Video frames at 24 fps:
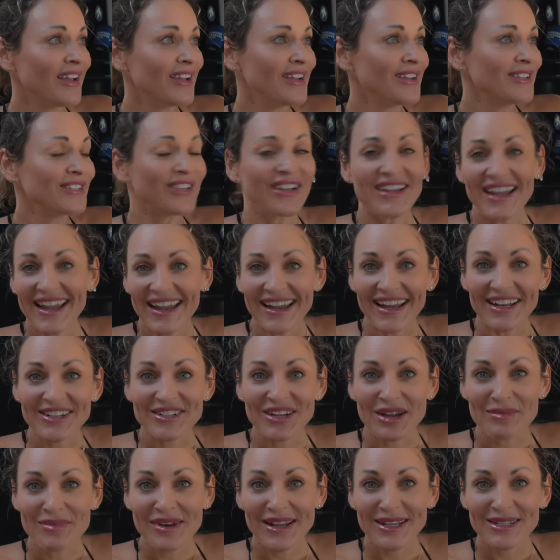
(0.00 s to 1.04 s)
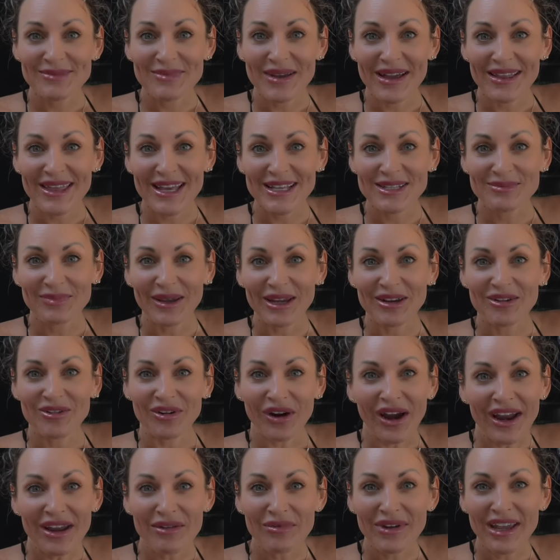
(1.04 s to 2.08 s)
So yeah, our time in Exmouth has been
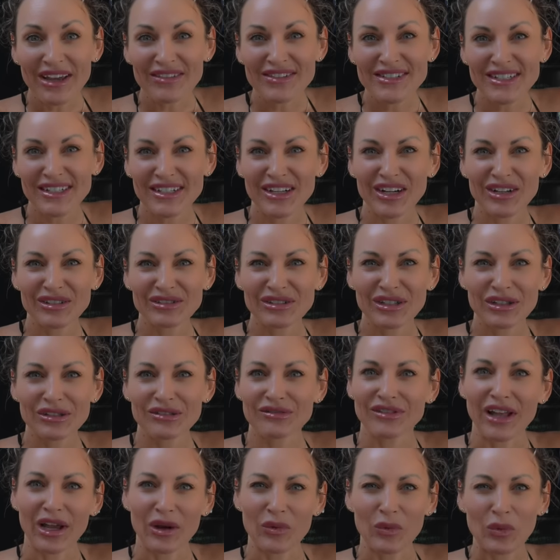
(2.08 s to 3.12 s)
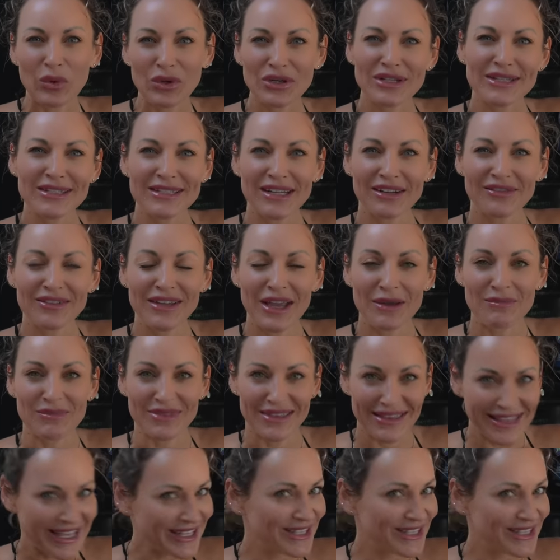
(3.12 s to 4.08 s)
great. We haven't done a whole lot of like water stuff yet.